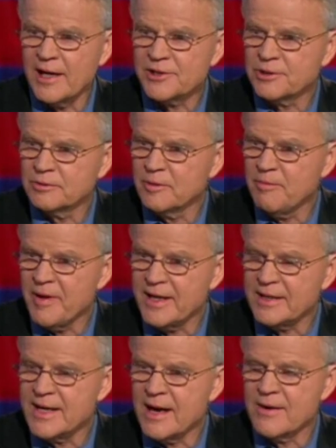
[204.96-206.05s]
national
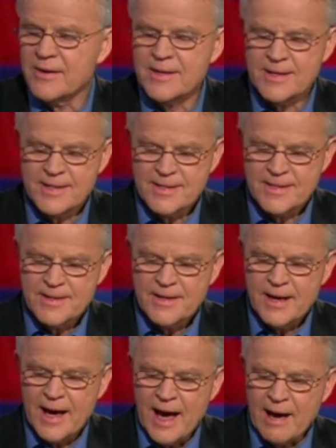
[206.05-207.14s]
debate. Now,
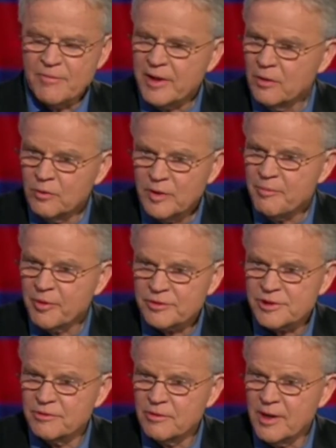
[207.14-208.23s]
I'm the only
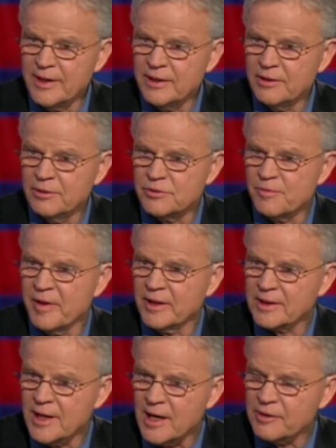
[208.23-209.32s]
person running who's been
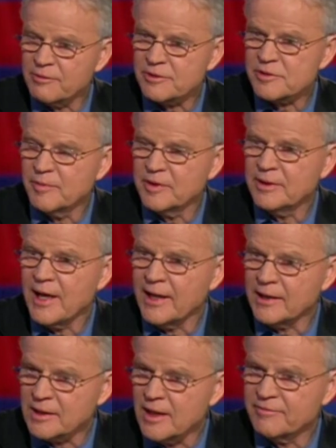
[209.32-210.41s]
a congressman
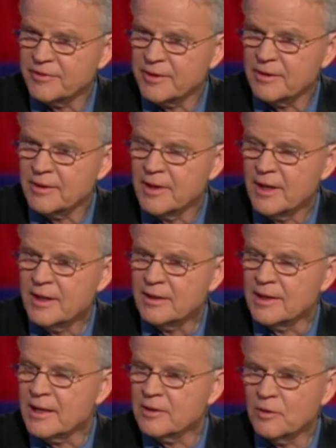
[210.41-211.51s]
and a governor.
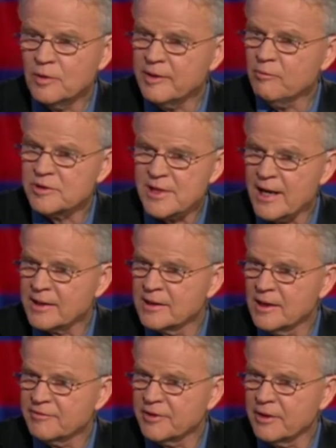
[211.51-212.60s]
Not only was I a
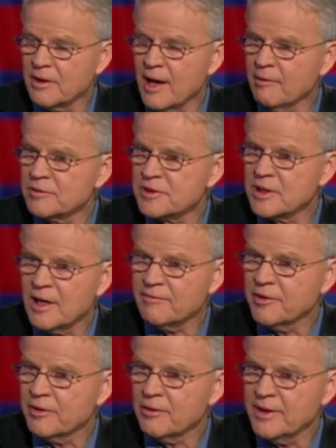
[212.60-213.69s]
governor, I was a
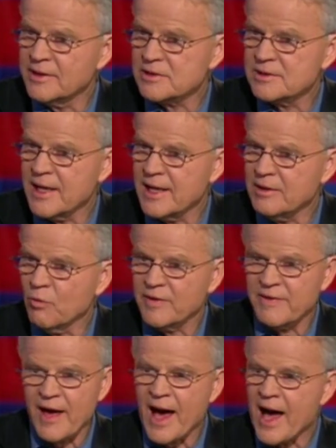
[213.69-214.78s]
governor in a state
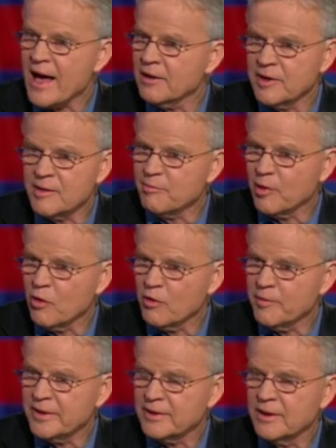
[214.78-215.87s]
with high
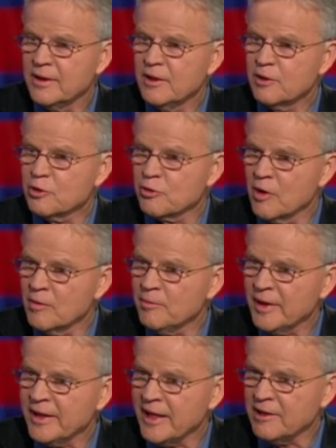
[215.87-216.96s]
unemployment,
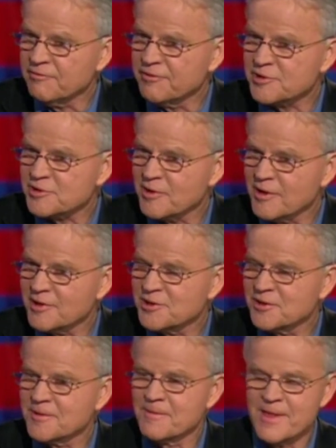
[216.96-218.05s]
crumbling
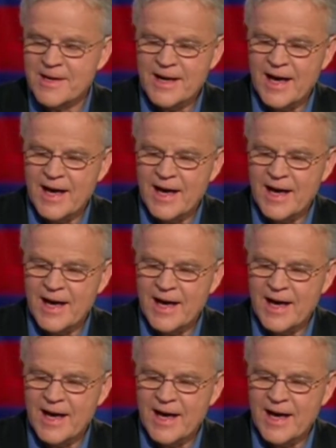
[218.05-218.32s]
infrastructure,